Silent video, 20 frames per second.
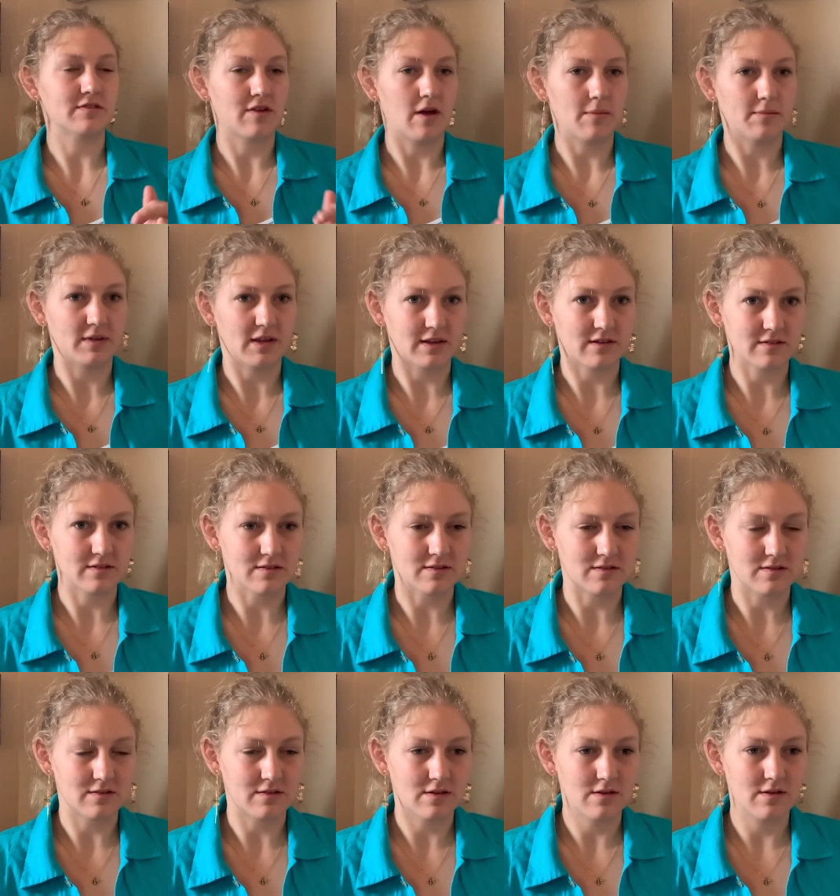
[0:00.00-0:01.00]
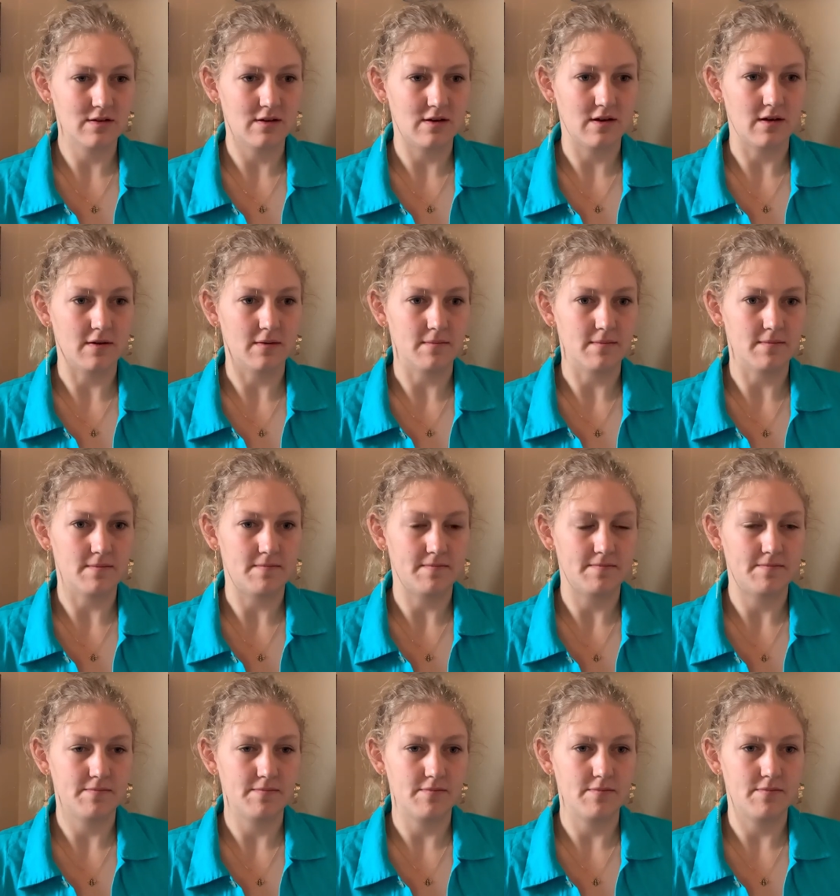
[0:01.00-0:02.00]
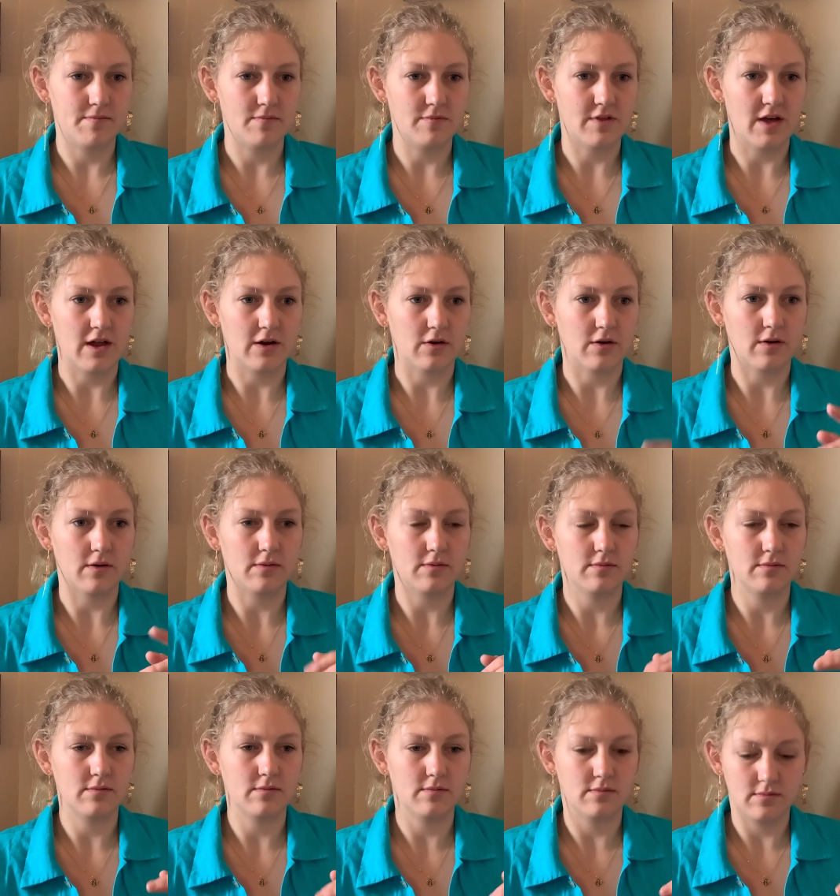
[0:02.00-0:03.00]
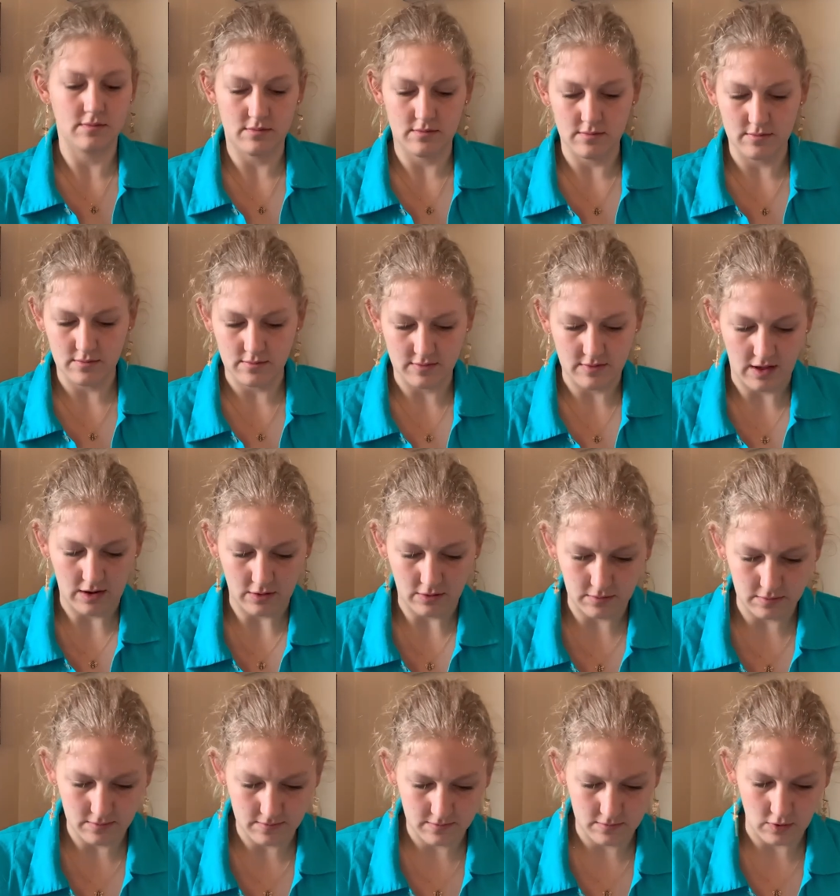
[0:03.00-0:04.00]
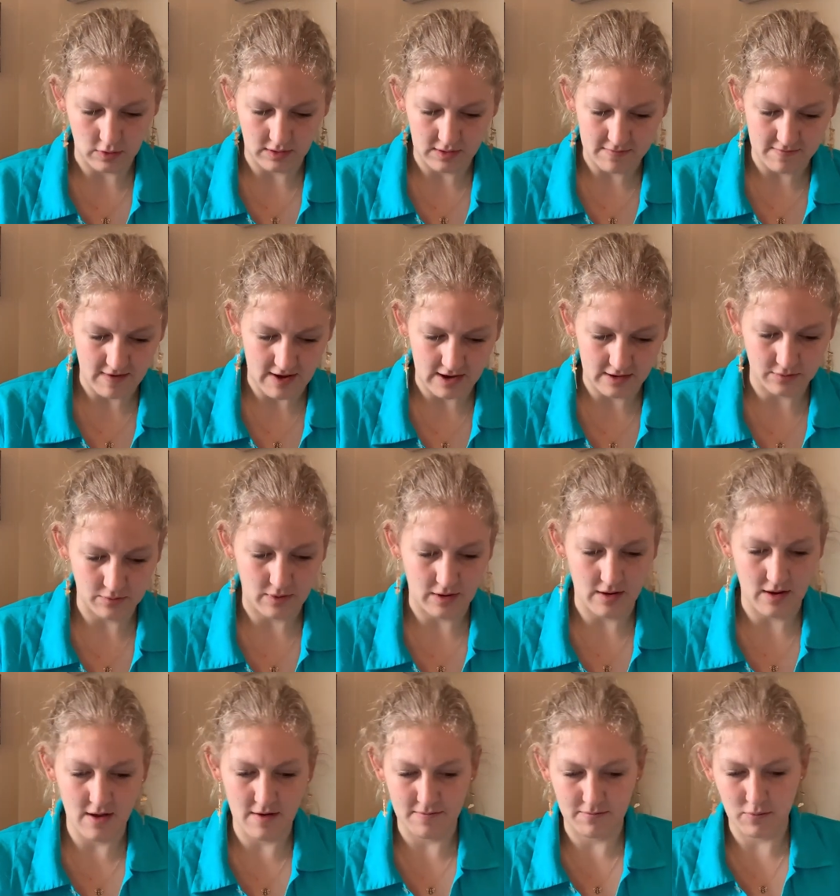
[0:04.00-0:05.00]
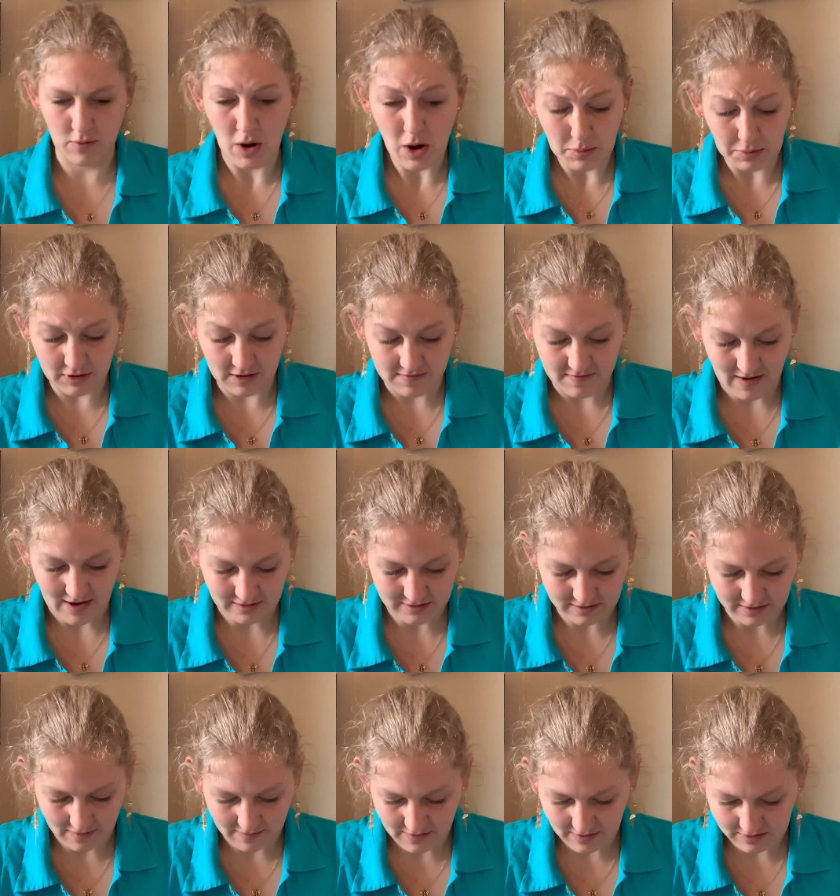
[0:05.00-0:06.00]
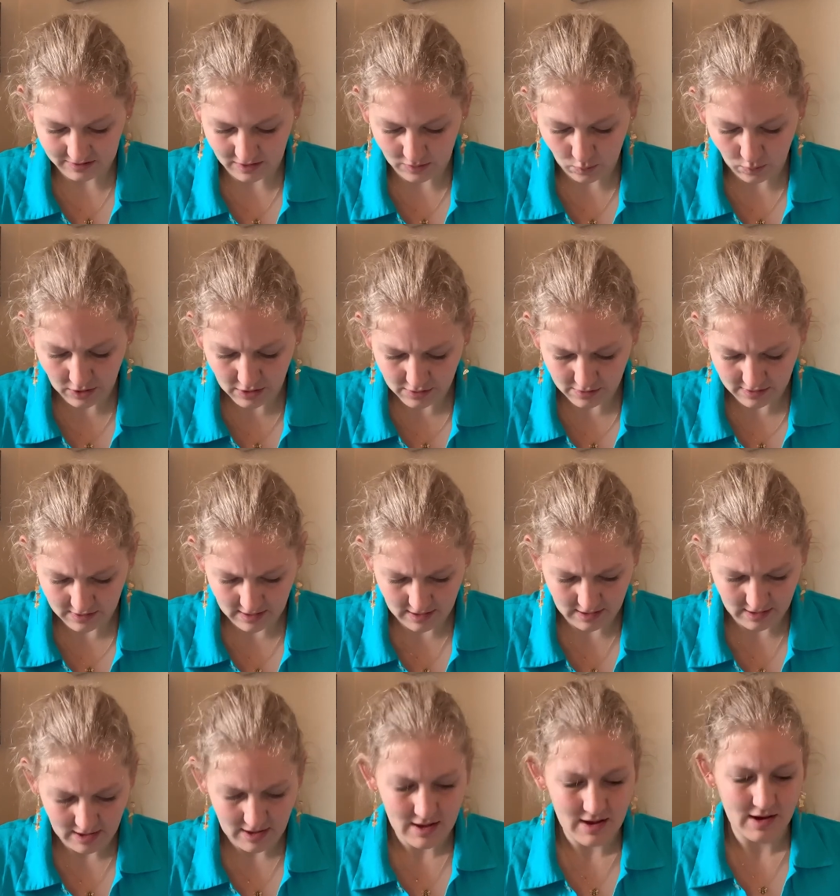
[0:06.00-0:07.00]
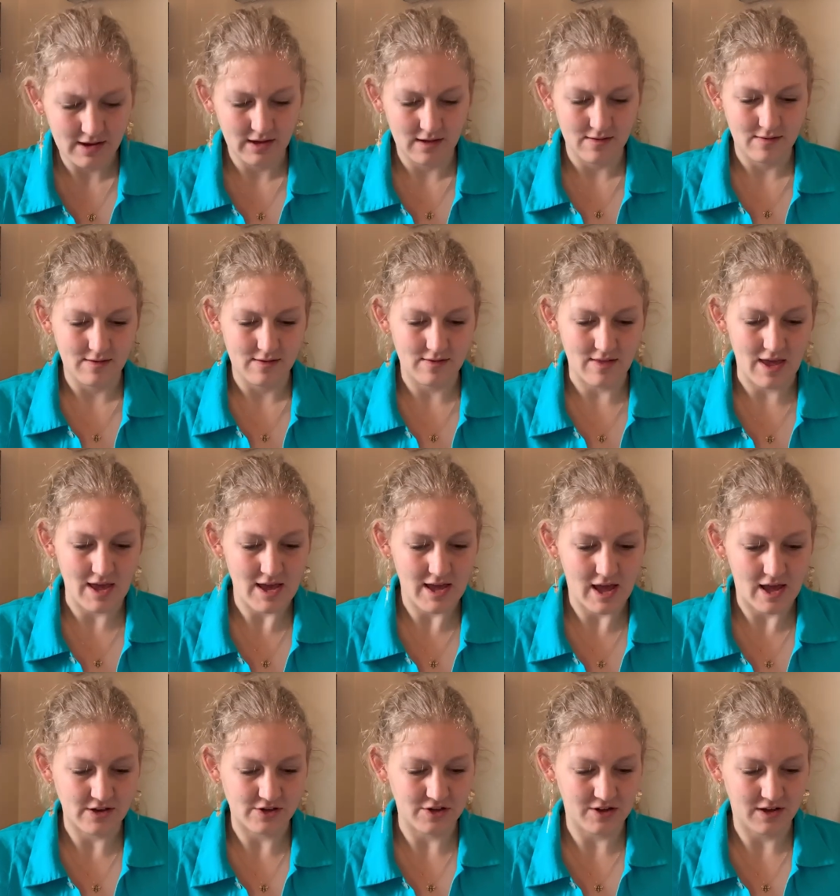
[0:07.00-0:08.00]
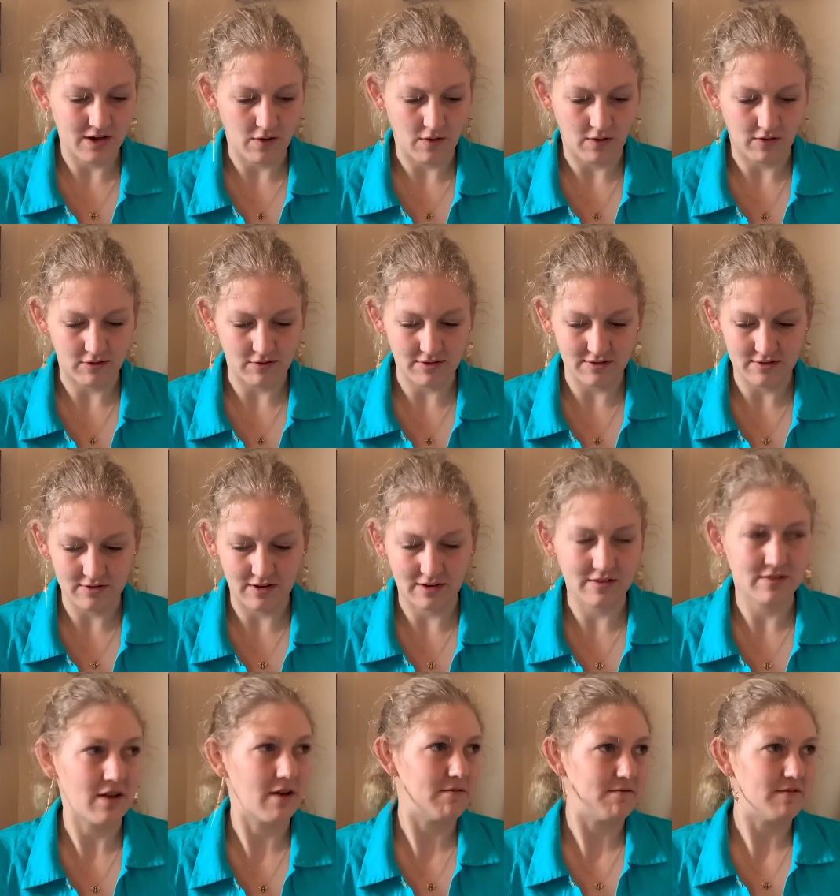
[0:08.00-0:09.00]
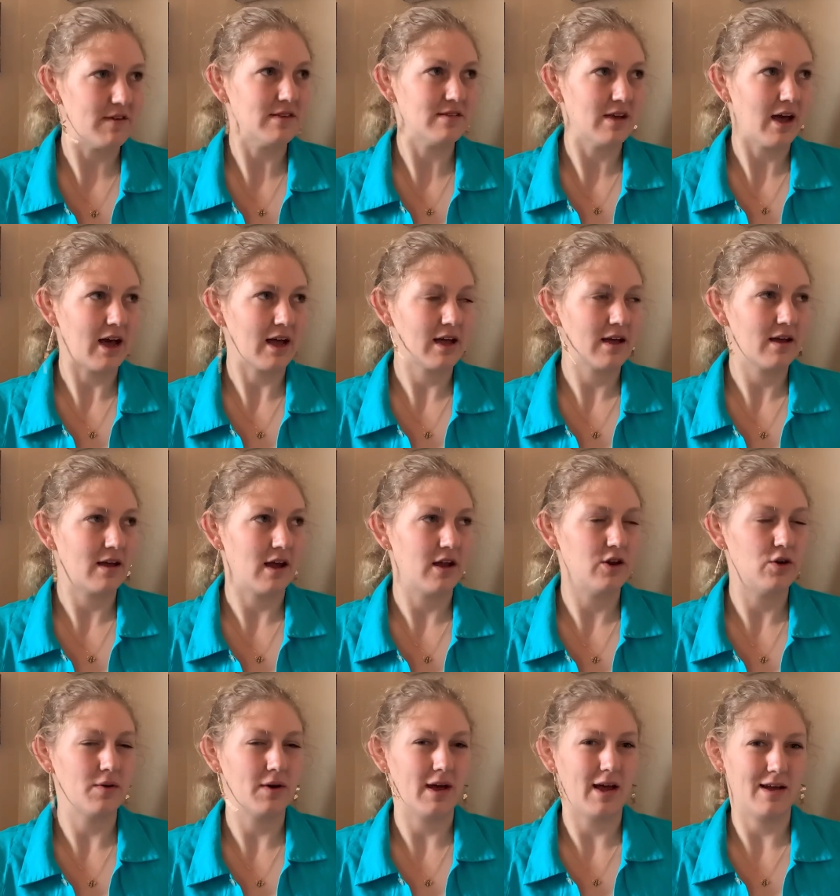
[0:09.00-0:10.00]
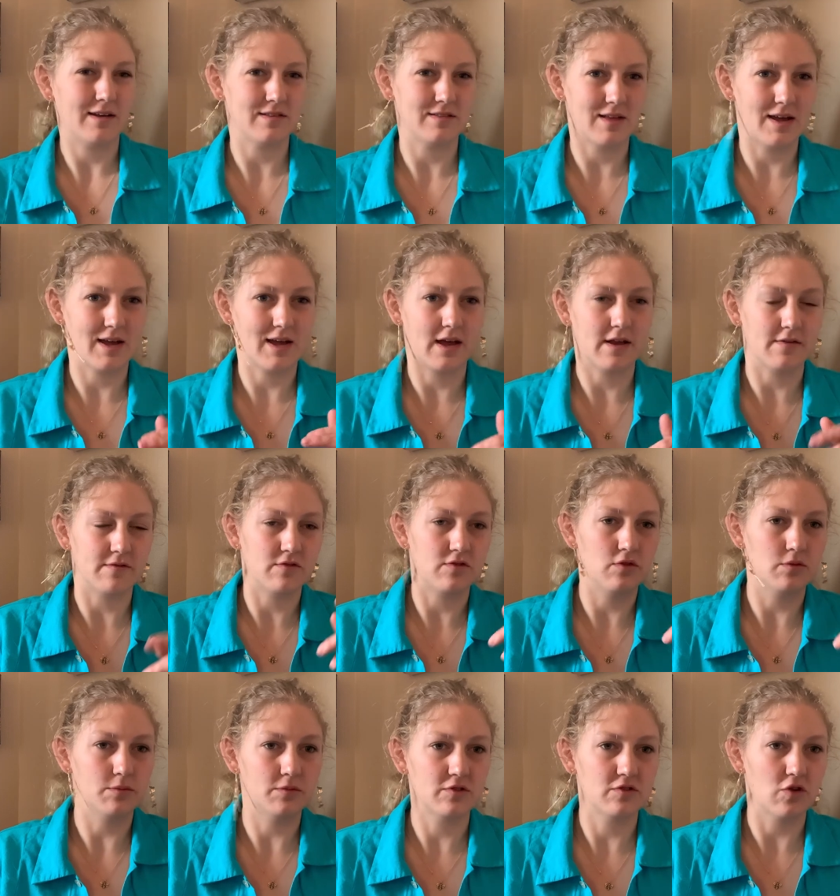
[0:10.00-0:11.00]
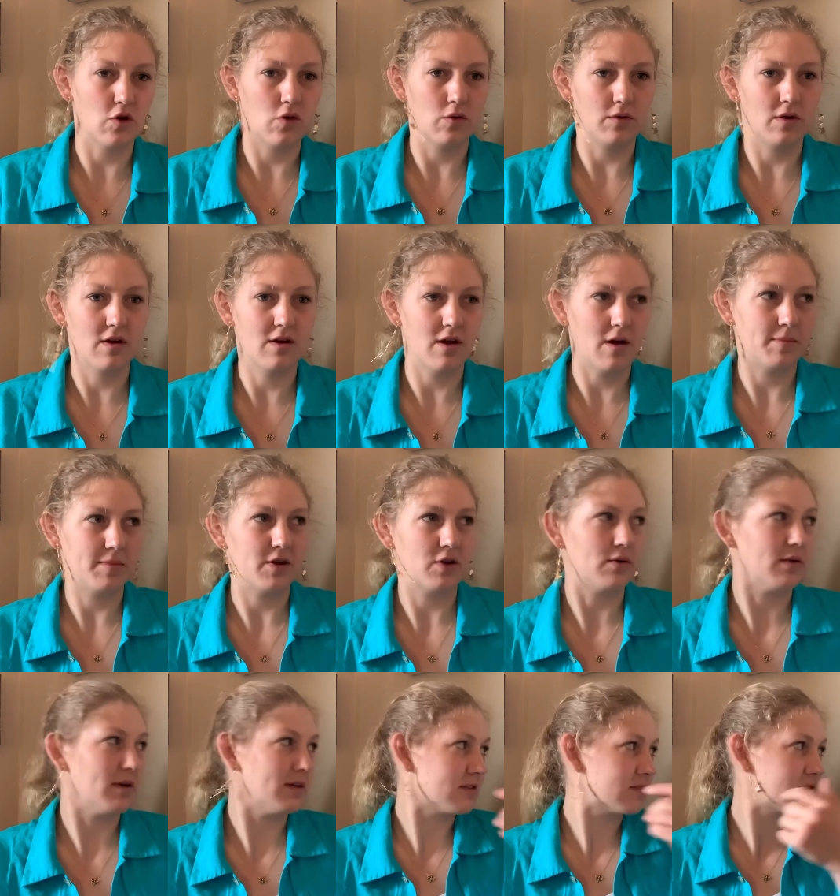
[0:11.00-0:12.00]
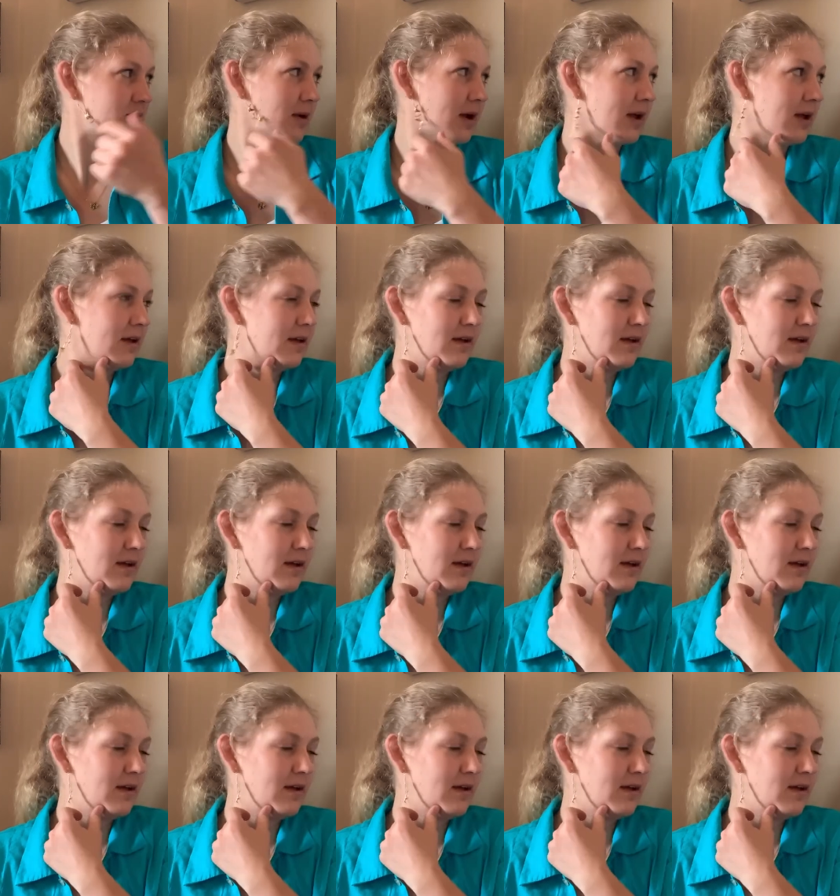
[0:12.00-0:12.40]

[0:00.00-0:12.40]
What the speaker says: complexes that are really fast, really fast. Obviously, what are the EKG characteristics of VTAC? I know it has that kind of tombstone appearance, right?